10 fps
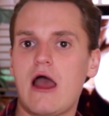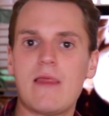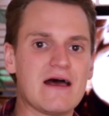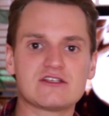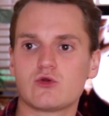
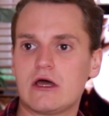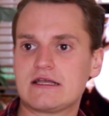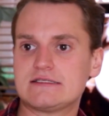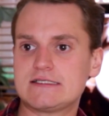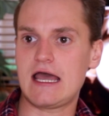And that's all I
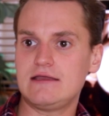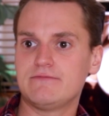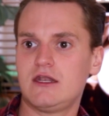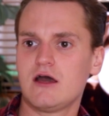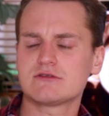say.
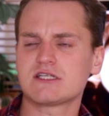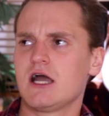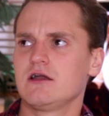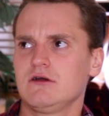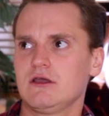And I was
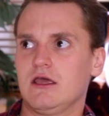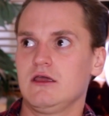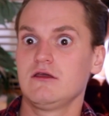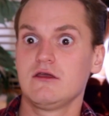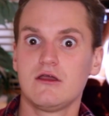like,
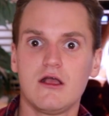okay.